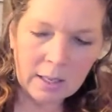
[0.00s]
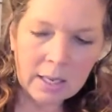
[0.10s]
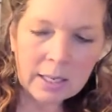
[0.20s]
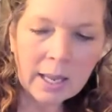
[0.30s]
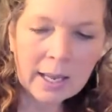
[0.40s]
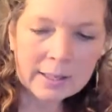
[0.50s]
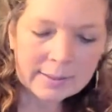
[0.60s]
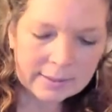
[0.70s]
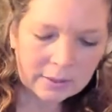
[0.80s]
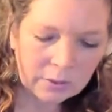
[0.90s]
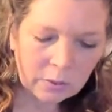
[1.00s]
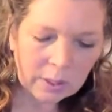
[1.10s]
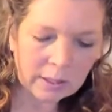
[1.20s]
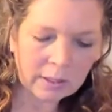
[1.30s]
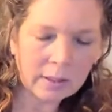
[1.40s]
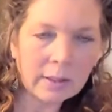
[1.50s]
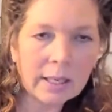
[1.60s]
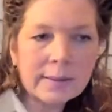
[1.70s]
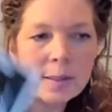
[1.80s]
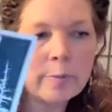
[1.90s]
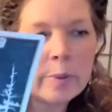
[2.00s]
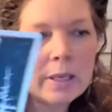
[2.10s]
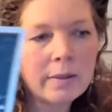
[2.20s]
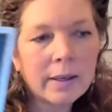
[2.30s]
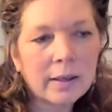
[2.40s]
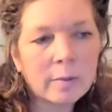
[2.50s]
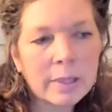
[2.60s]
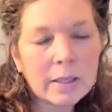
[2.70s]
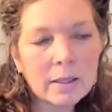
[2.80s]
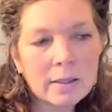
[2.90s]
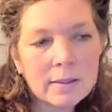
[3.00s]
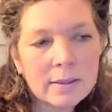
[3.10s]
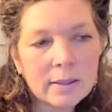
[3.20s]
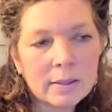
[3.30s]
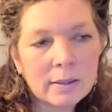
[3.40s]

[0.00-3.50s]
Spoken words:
kind of has to be there, because